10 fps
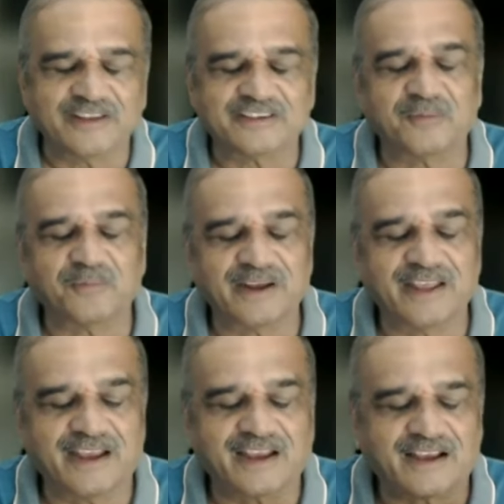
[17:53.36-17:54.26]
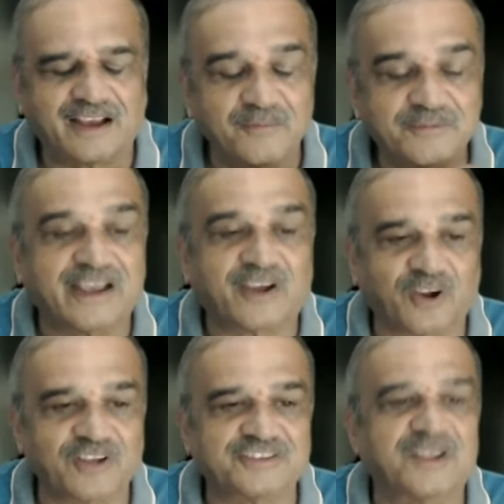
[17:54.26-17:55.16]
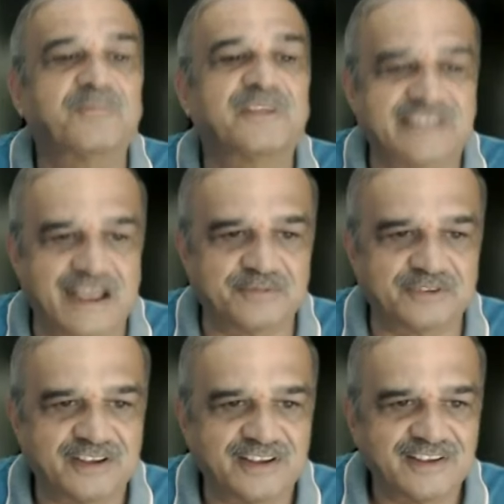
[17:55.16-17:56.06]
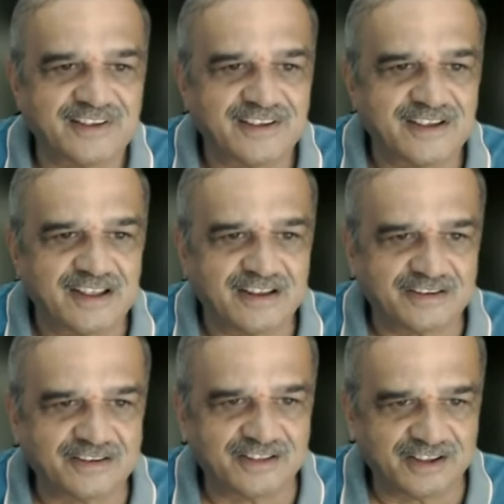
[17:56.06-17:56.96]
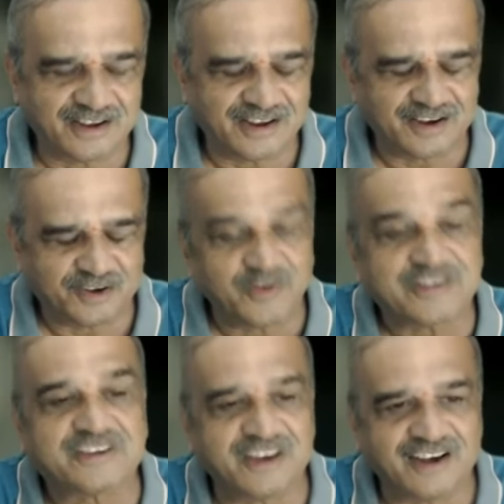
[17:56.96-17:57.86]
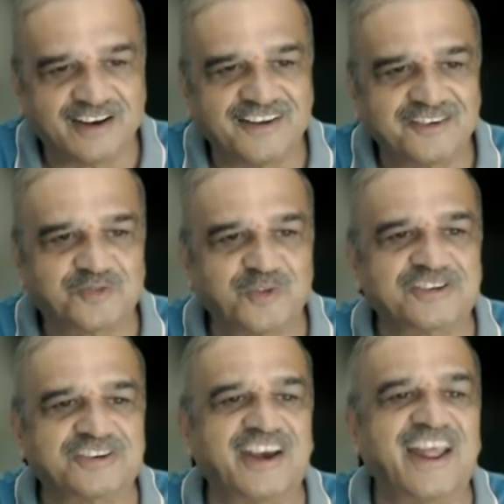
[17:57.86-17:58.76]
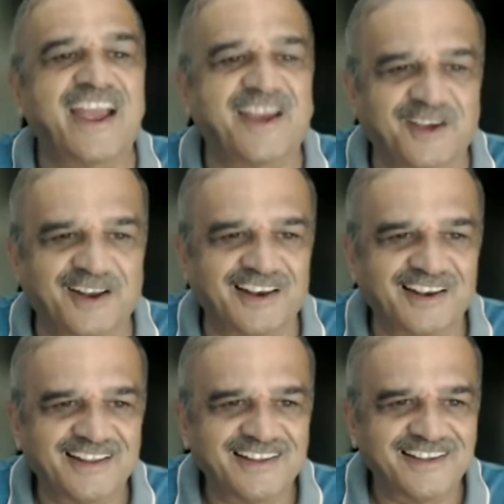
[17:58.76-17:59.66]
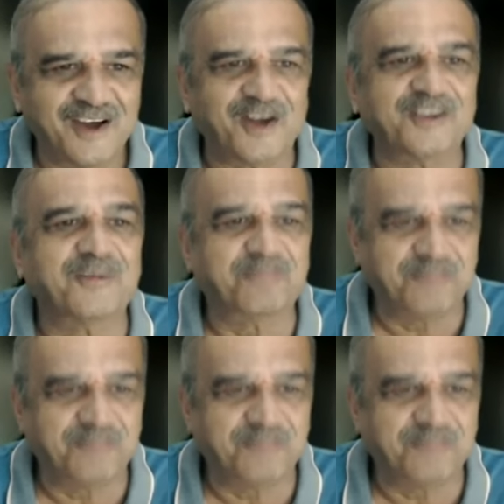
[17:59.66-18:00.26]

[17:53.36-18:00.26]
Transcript: somebody comes across some mishaps, the twisted ankle or the